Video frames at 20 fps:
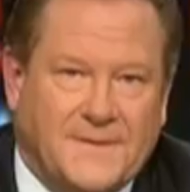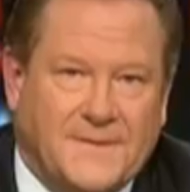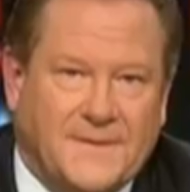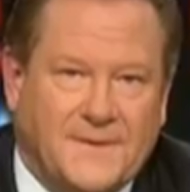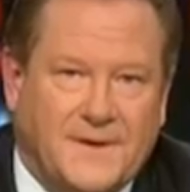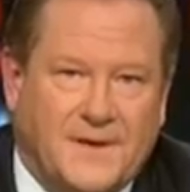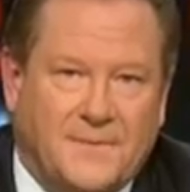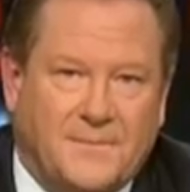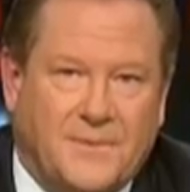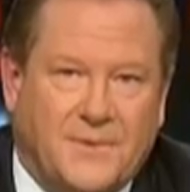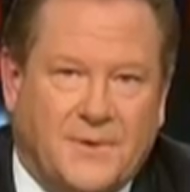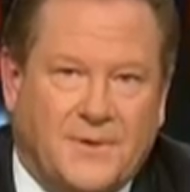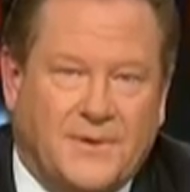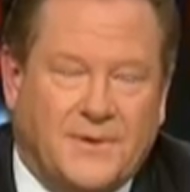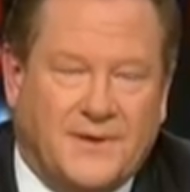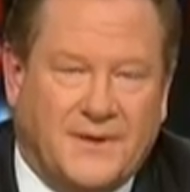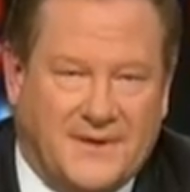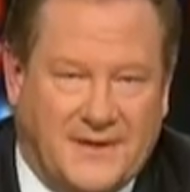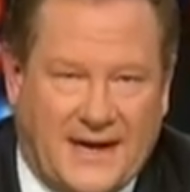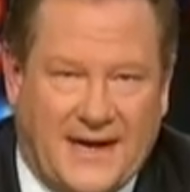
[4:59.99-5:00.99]
The number
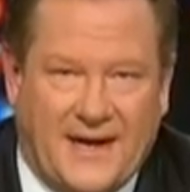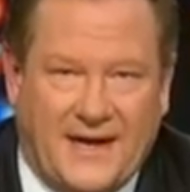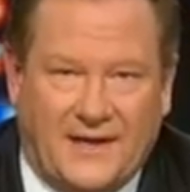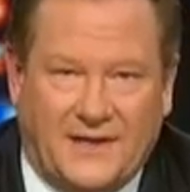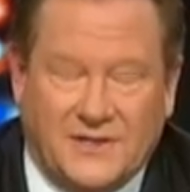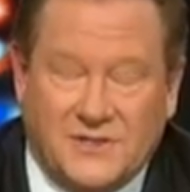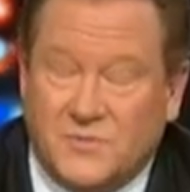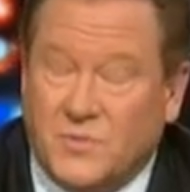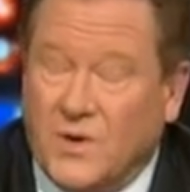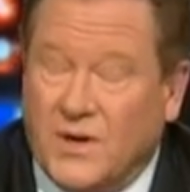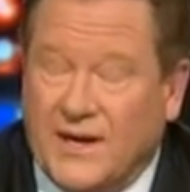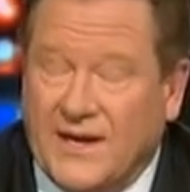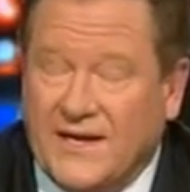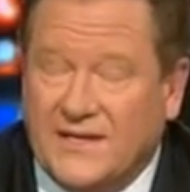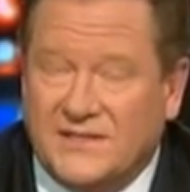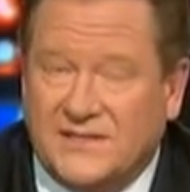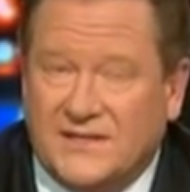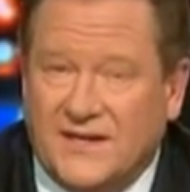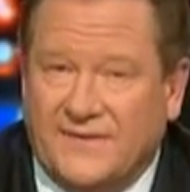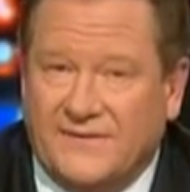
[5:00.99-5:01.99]
to dial is
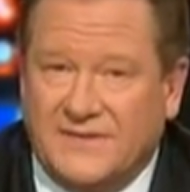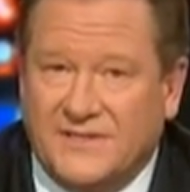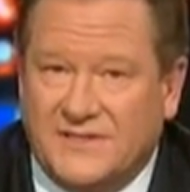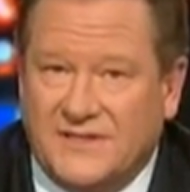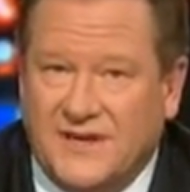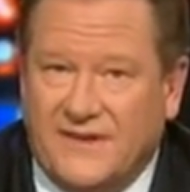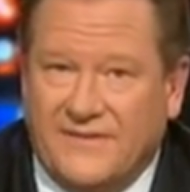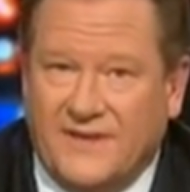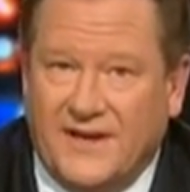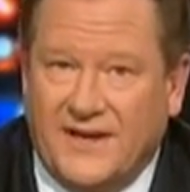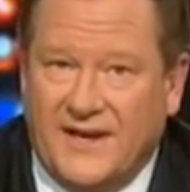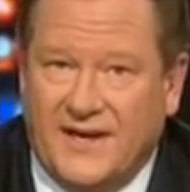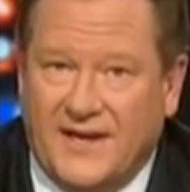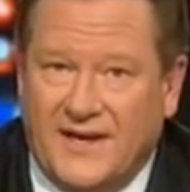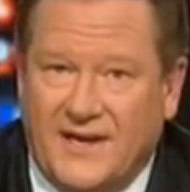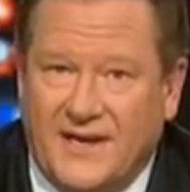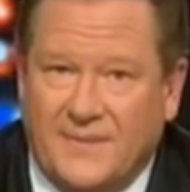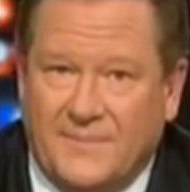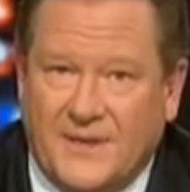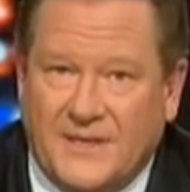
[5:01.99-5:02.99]

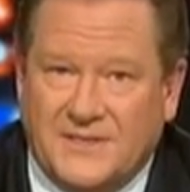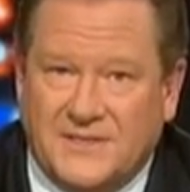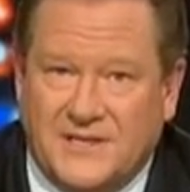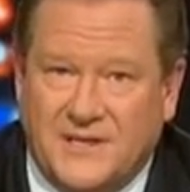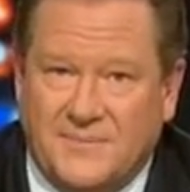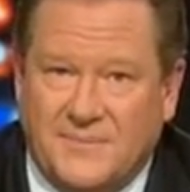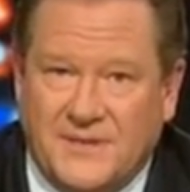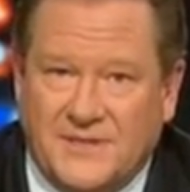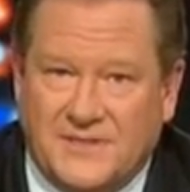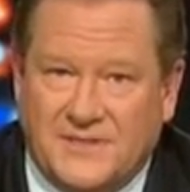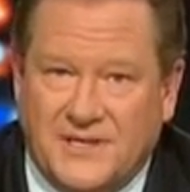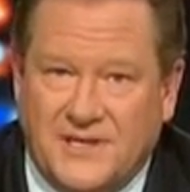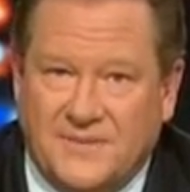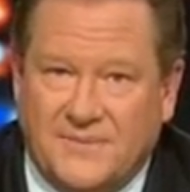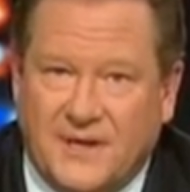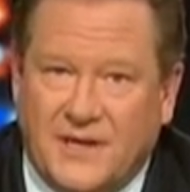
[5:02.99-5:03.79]
1-877-ED-MSNBC.